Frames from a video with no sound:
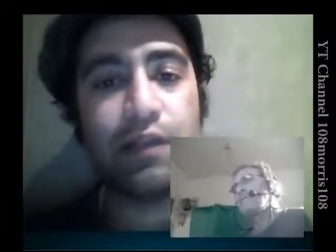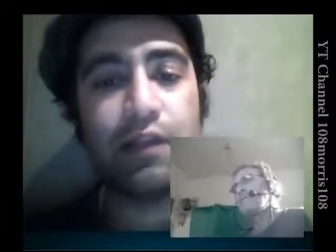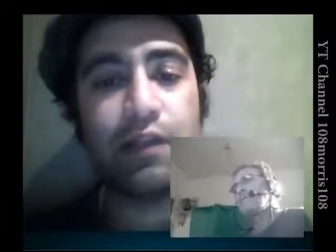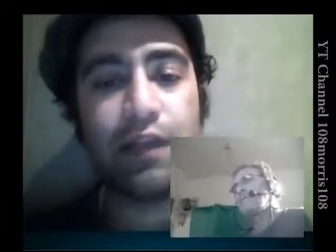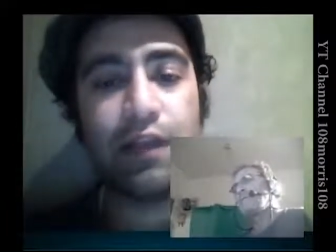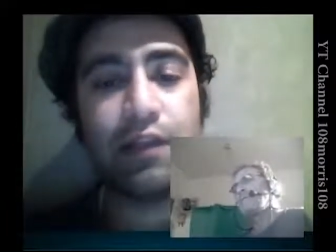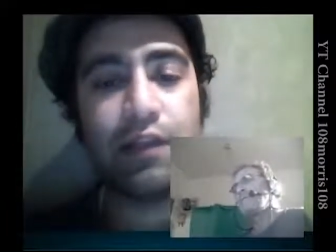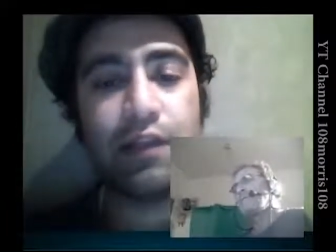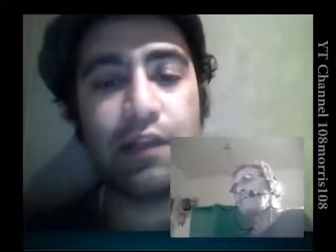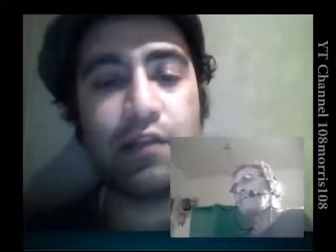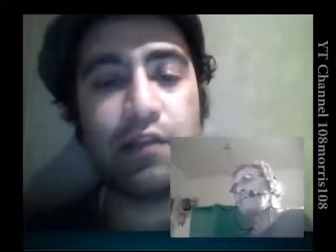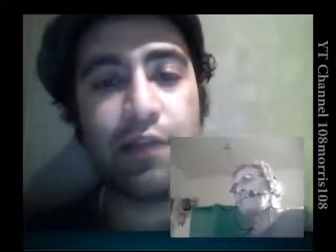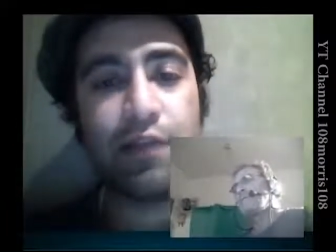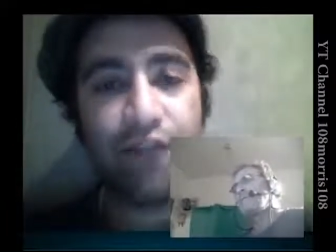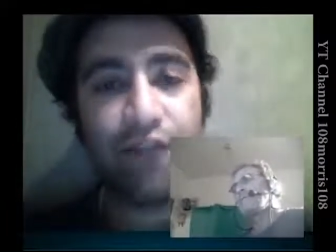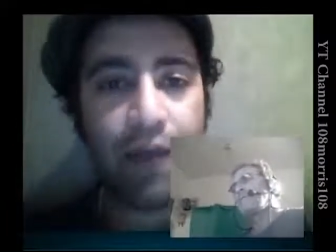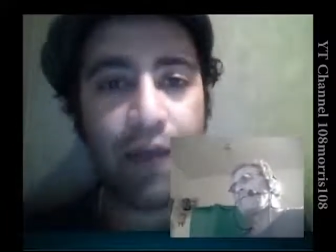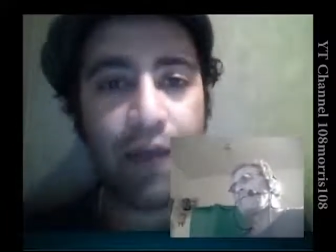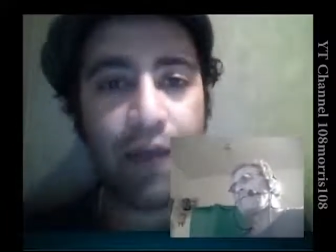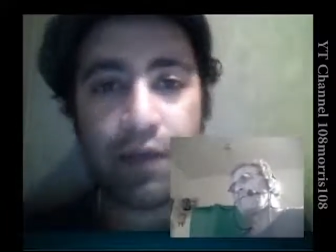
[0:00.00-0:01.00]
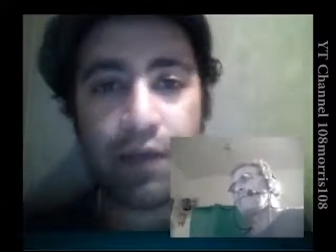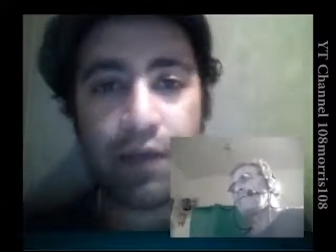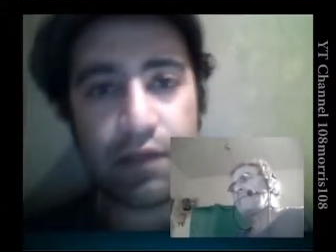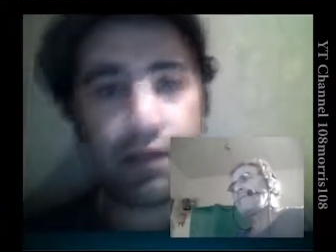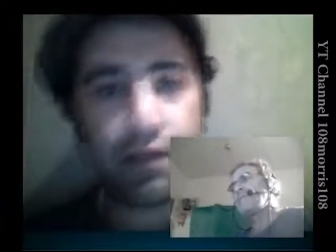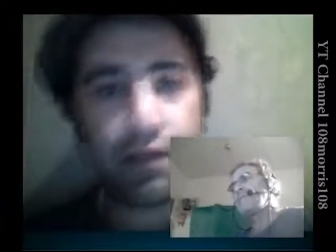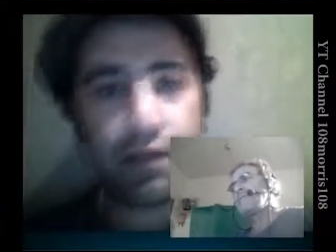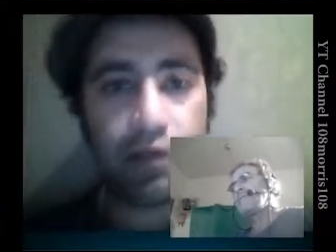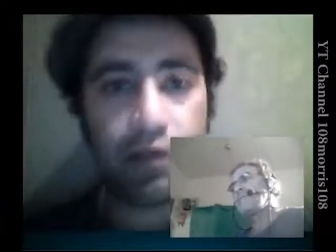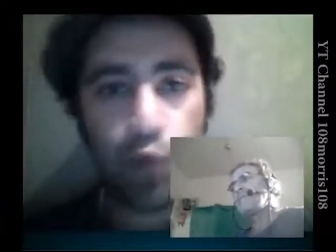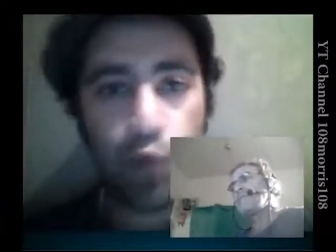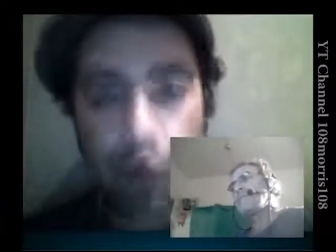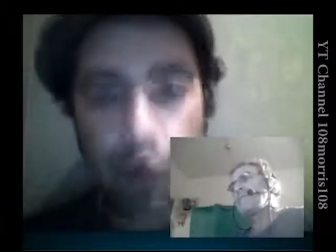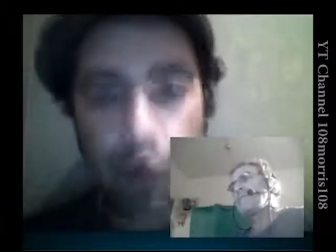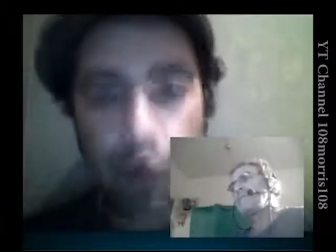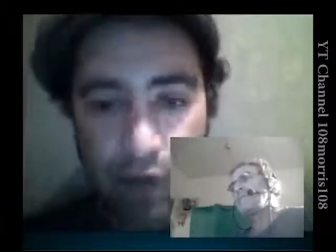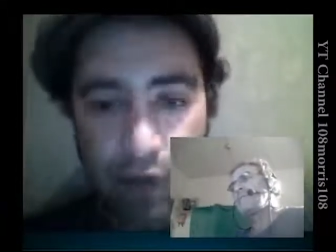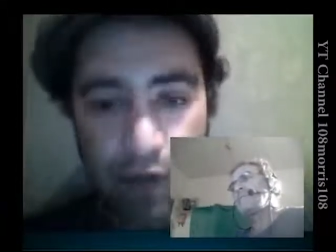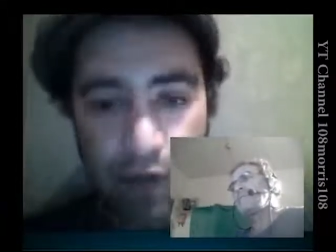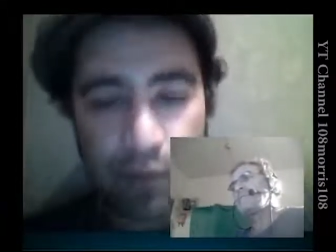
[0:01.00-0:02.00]
Like, there's been famine because of this war
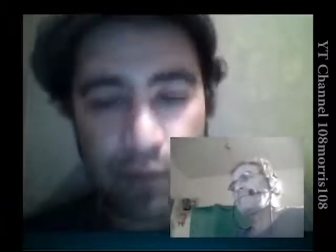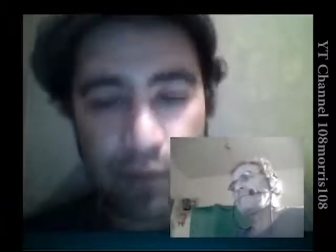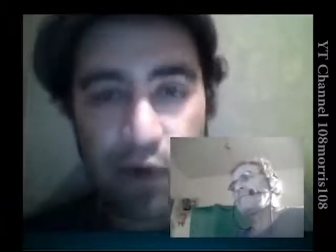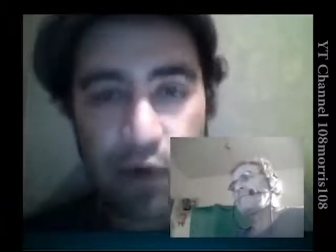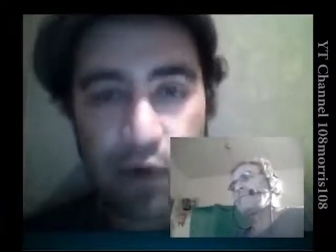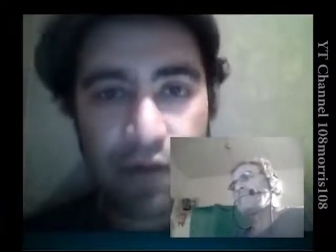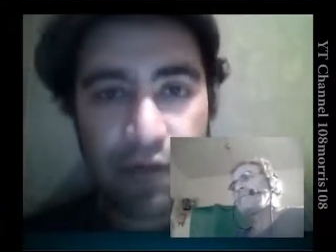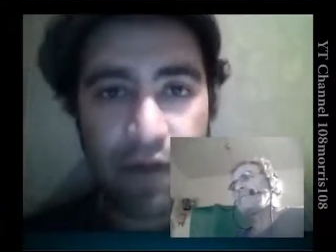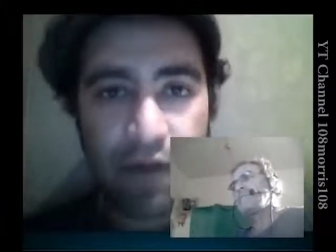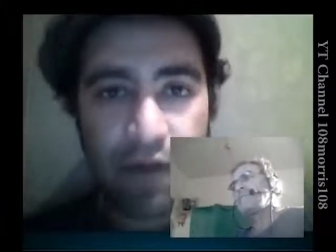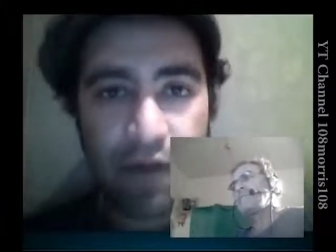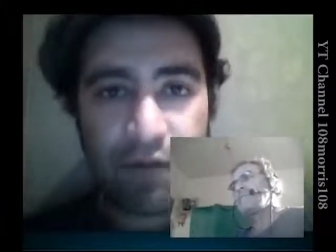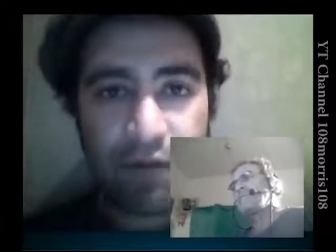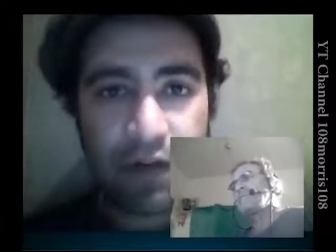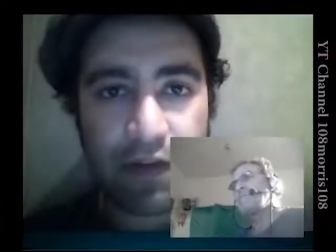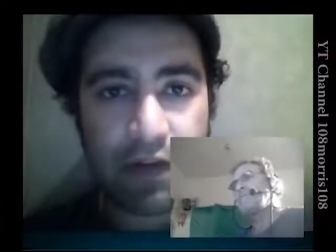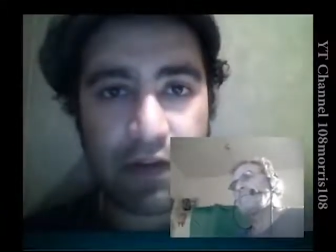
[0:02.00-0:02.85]
in other parts of Africa,